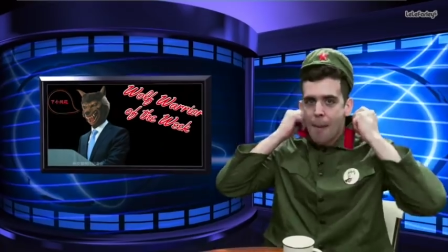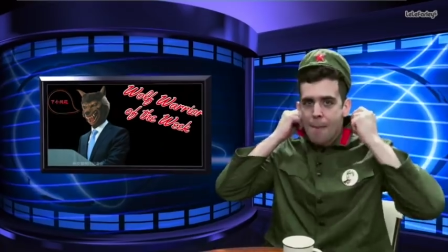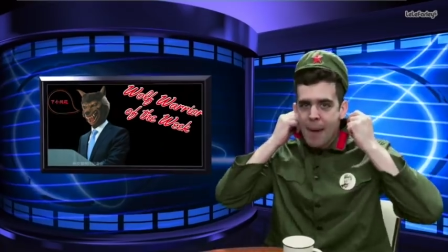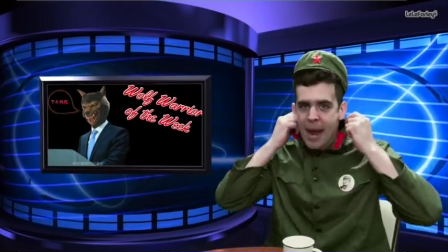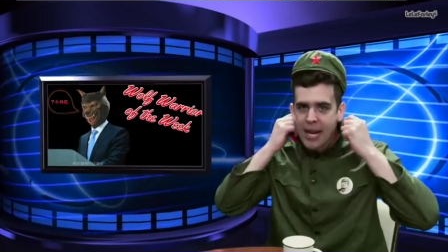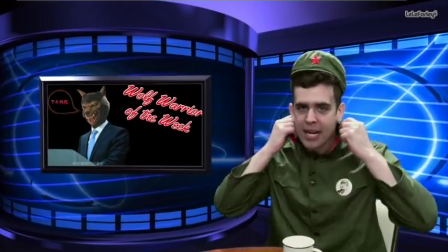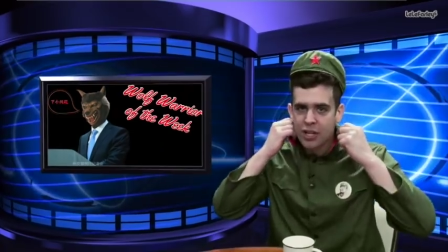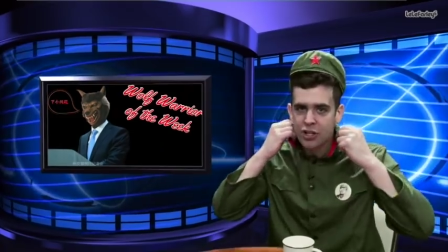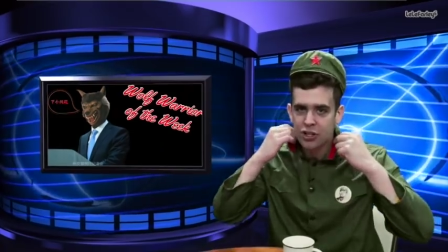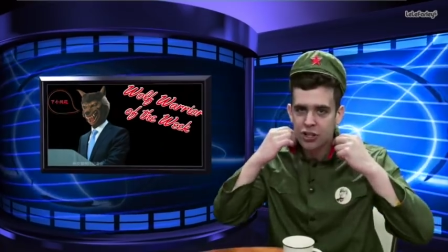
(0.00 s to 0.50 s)

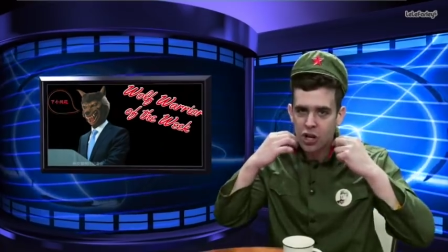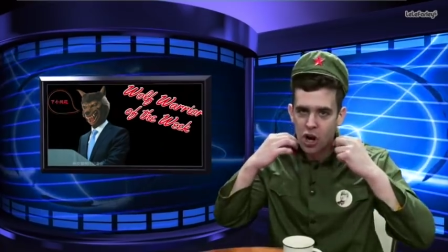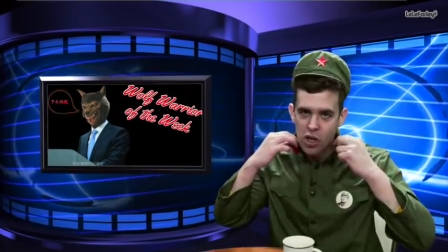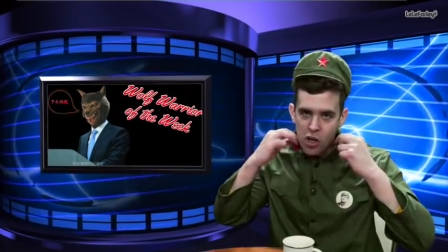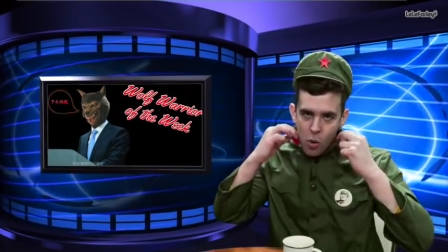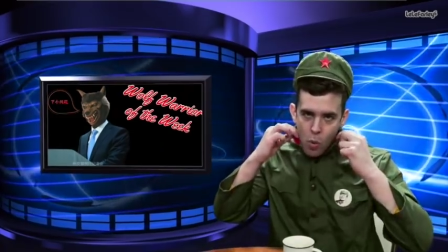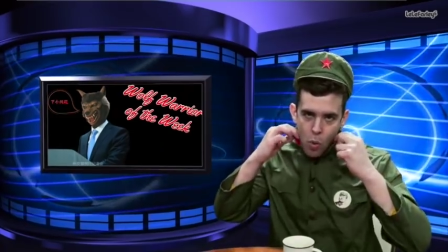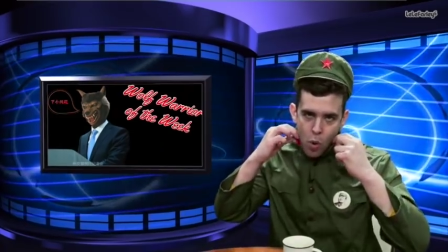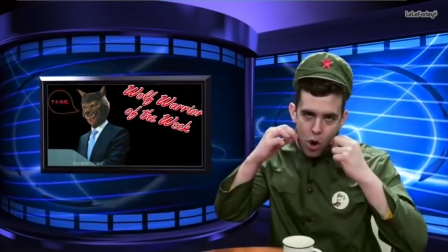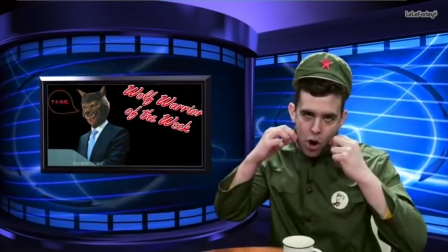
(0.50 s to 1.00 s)
making sure
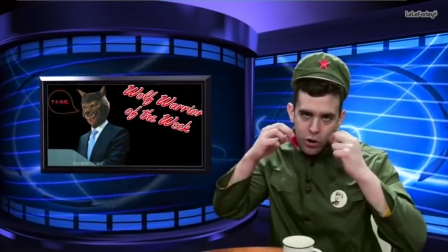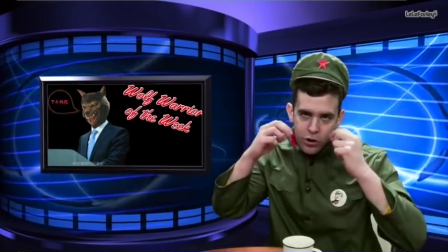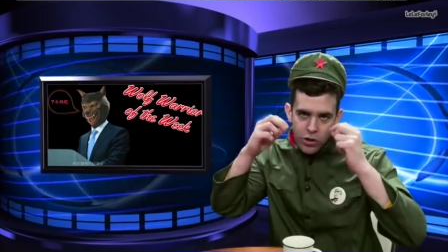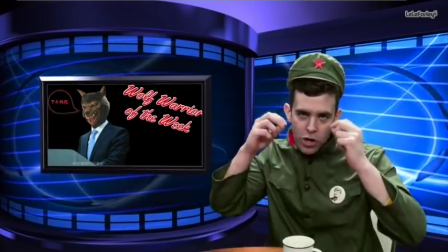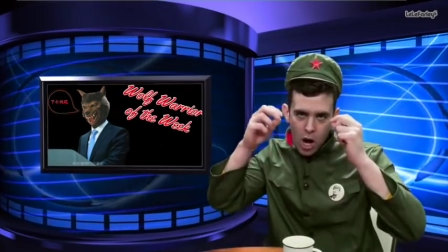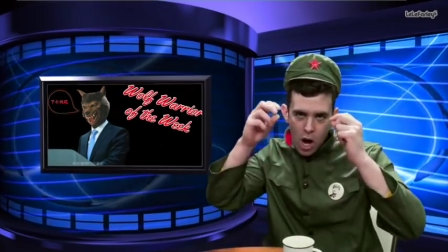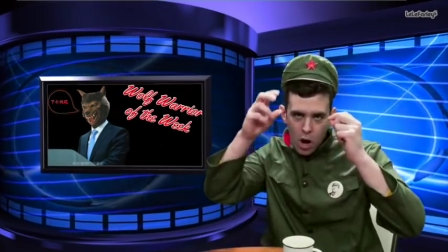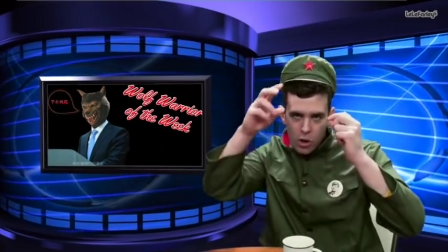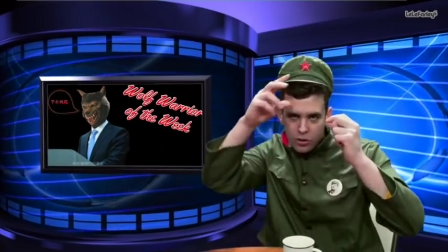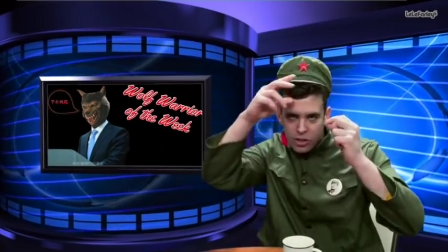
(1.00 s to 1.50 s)
the world
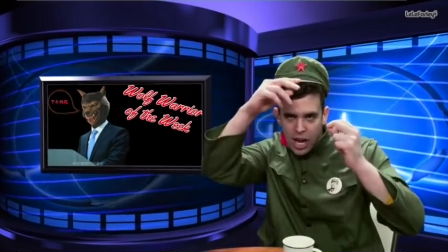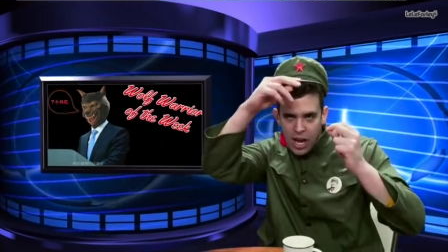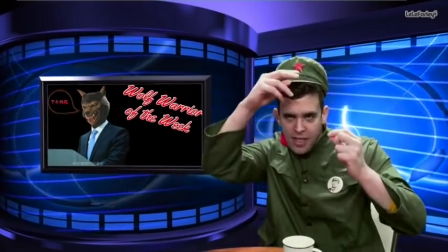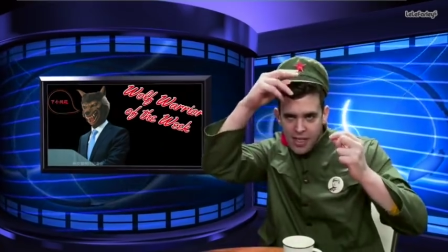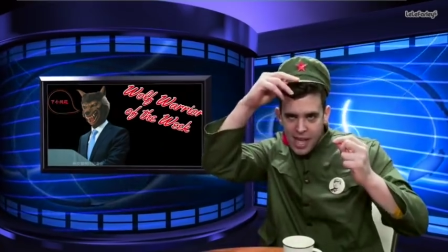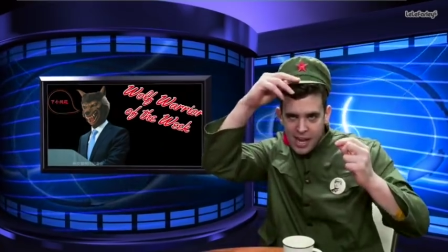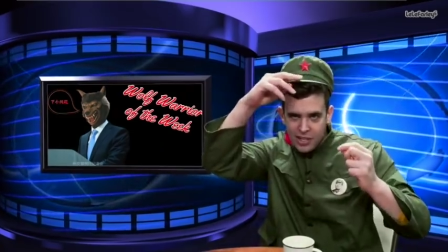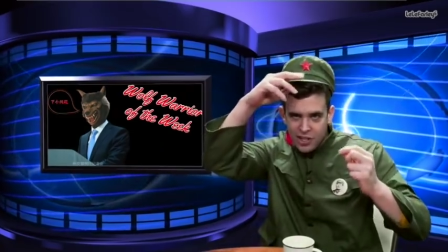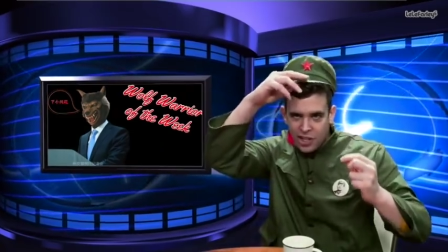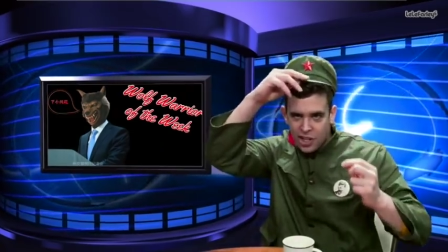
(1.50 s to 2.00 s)
knows
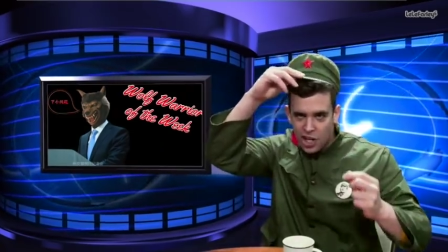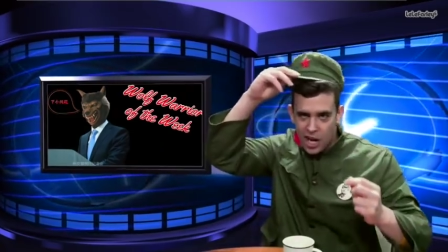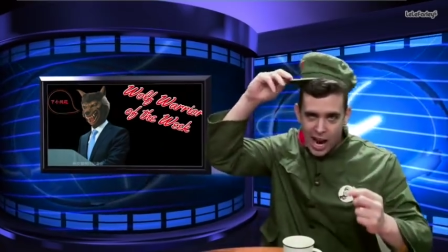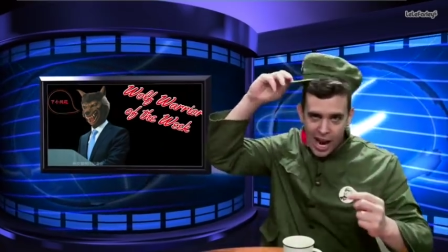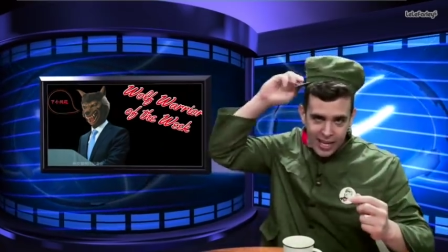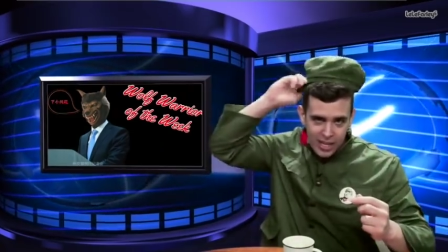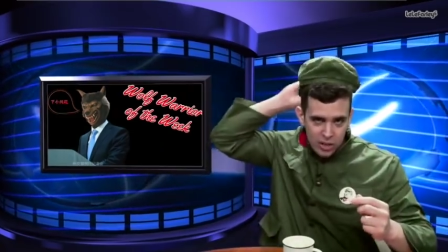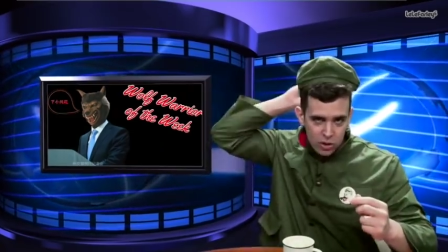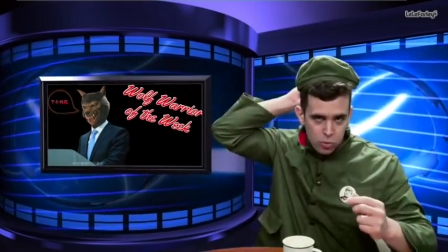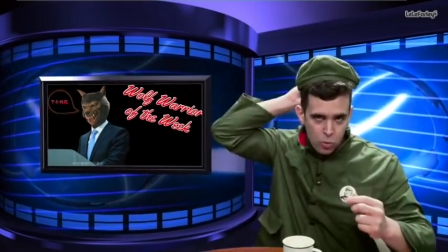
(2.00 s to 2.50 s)
that
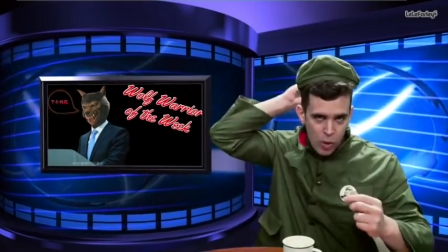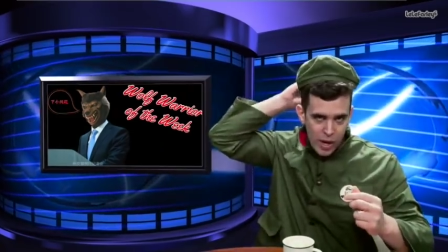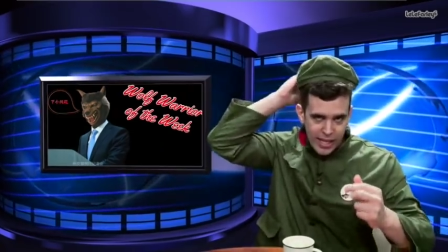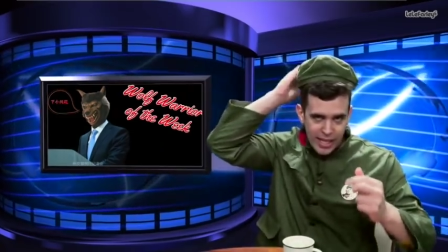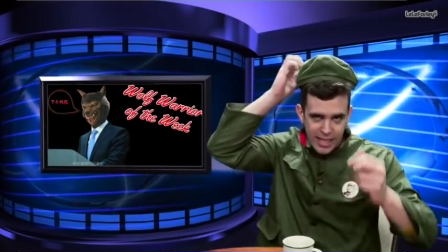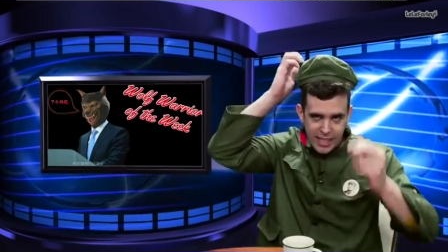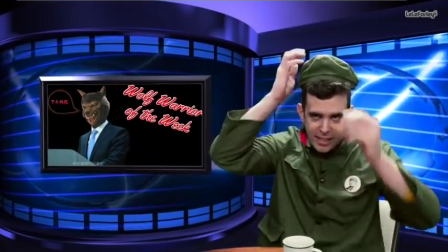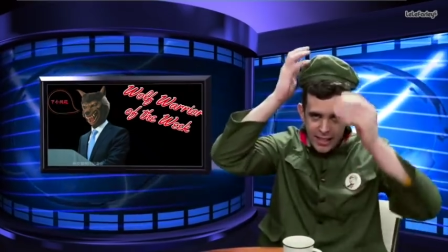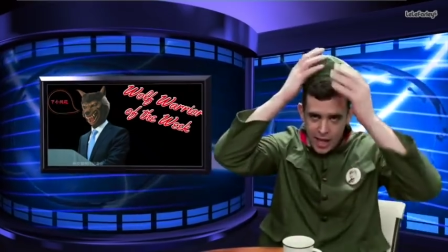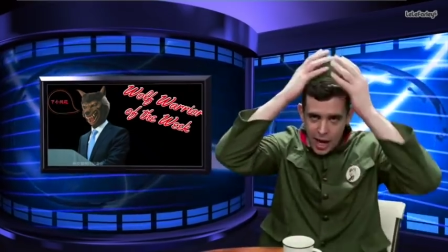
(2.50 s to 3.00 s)
China's
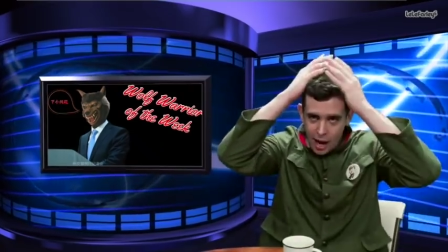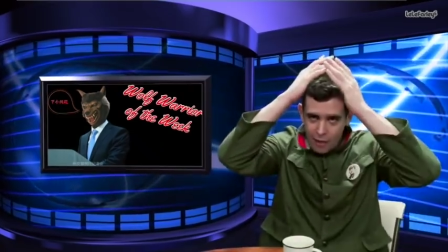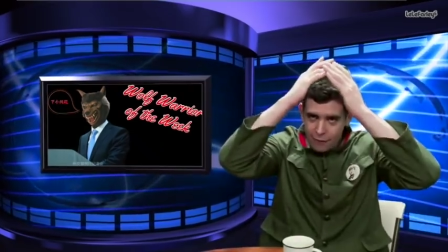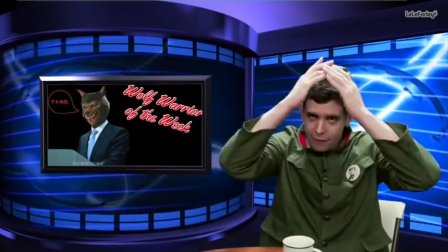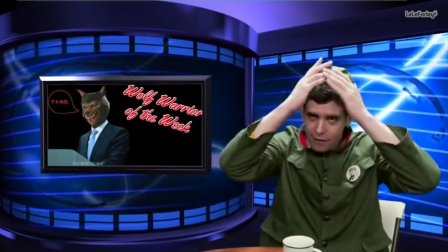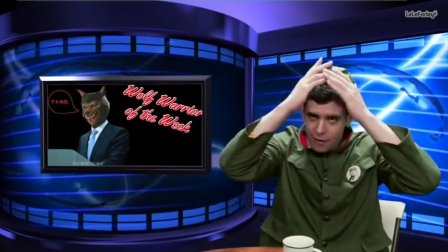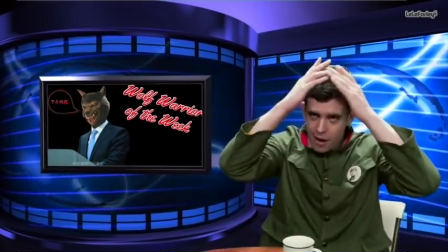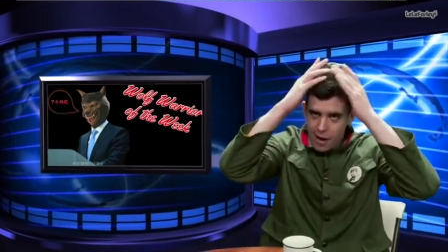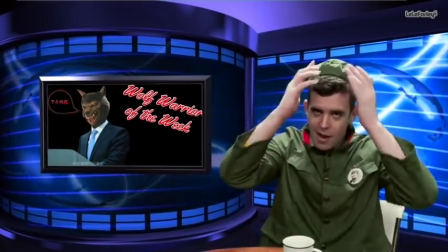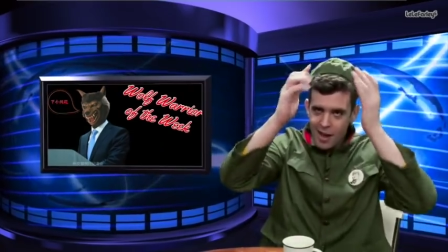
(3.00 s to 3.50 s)
wicked
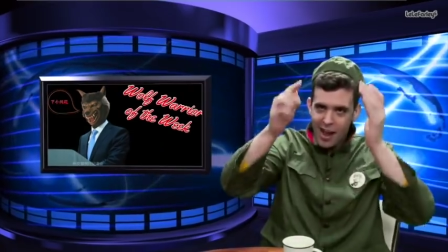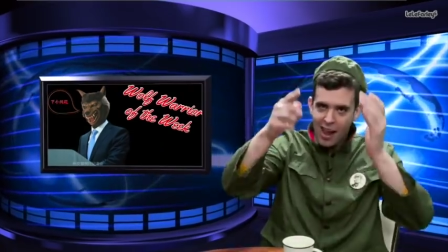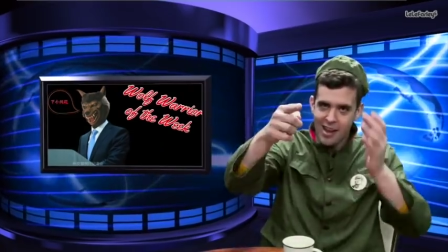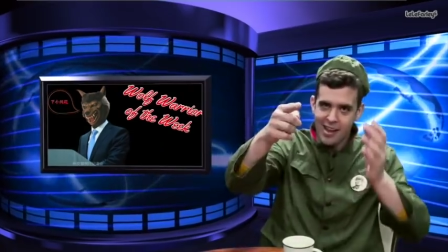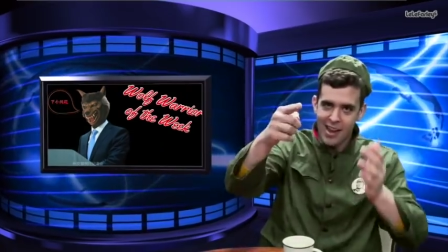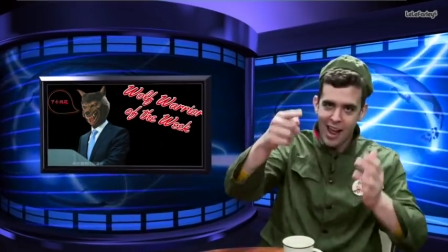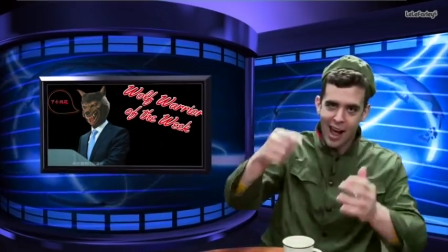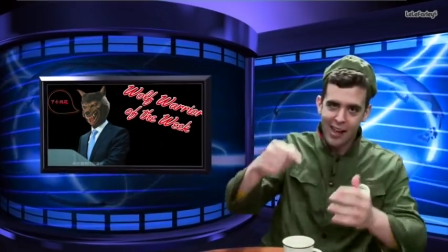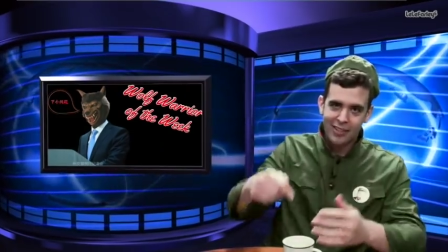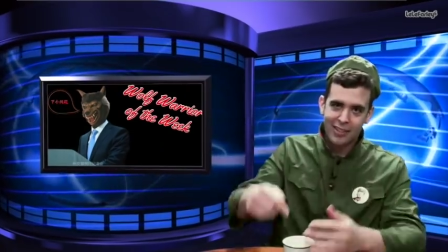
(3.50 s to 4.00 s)
tough
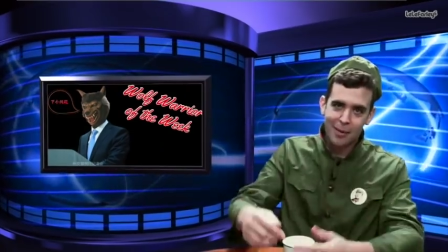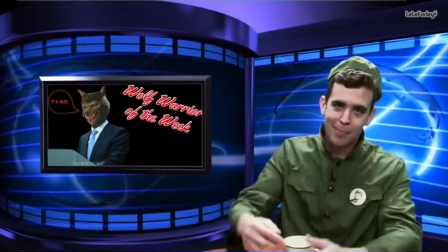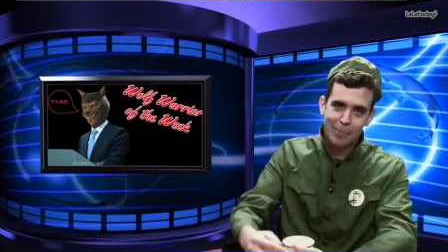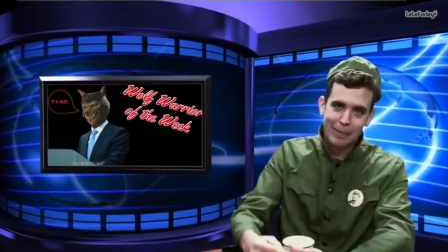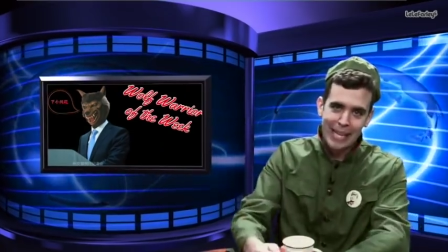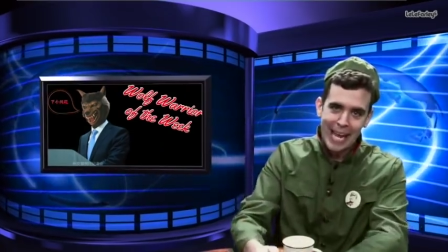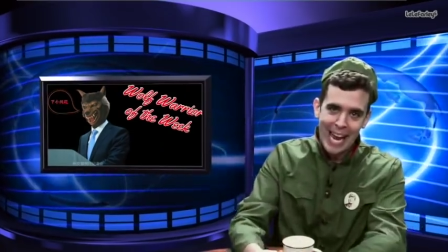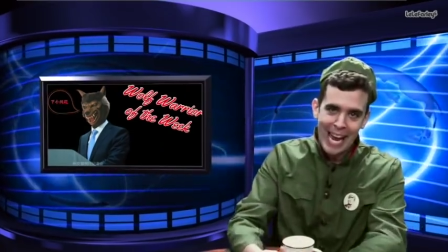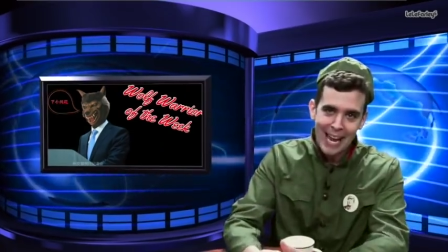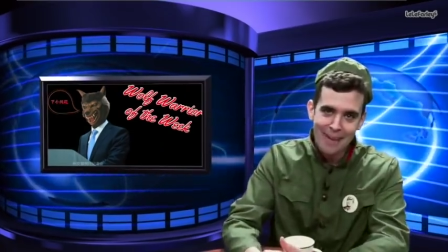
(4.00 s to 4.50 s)
and not to
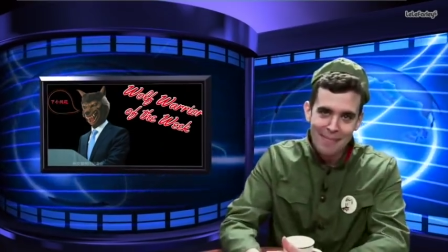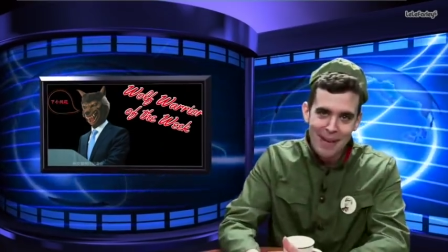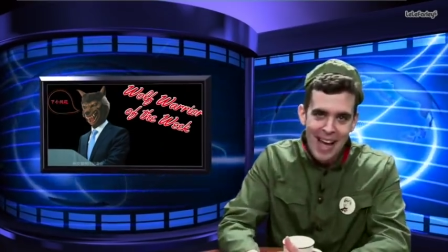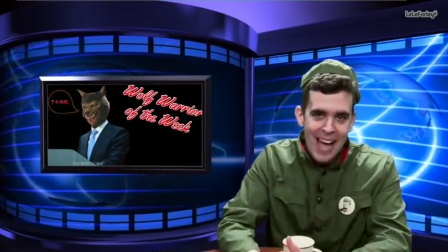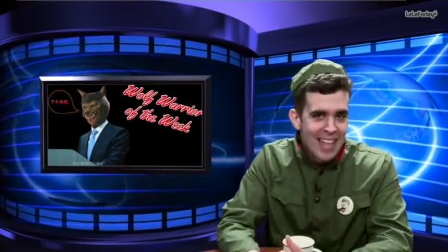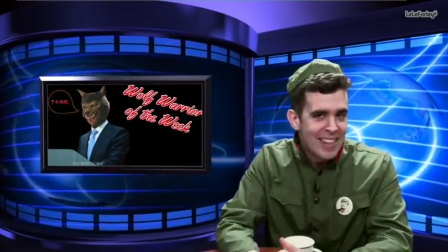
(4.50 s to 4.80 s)
blame.